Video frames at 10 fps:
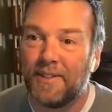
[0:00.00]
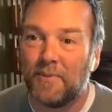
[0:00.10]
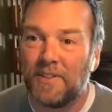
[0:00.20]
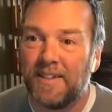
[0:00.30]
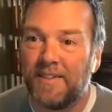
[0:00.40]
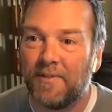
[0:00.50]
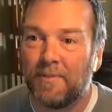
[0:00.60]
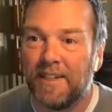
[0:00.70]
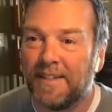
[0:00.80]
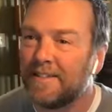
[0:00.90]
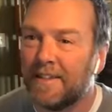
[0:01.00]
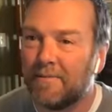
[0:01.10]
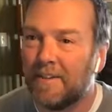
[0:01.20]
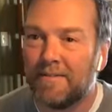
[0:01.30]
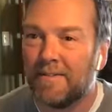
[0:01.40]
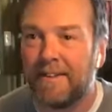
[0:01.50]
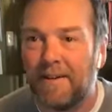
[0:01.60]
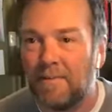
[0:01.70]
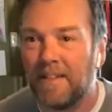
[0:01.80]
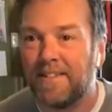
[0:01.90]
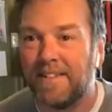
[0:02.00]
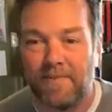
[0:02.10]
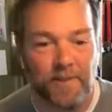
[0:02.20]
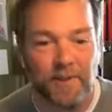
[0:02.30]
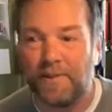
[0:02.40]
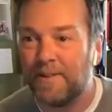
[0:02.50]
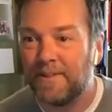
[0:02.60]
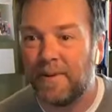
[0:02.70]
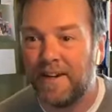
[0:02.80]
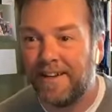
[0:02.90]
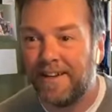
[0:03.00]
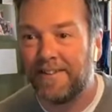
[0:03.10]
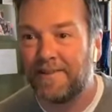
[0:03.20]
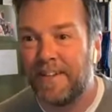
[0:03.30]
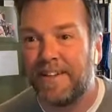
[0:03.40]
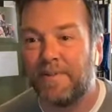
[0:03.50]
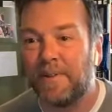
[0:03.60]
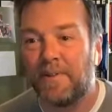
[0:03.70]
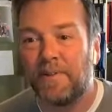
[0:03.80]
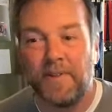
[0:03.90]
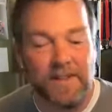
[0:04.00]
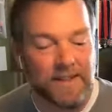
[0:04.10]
what, what's in it for me and it's like well, the company's in it for you it's right here it's being given to you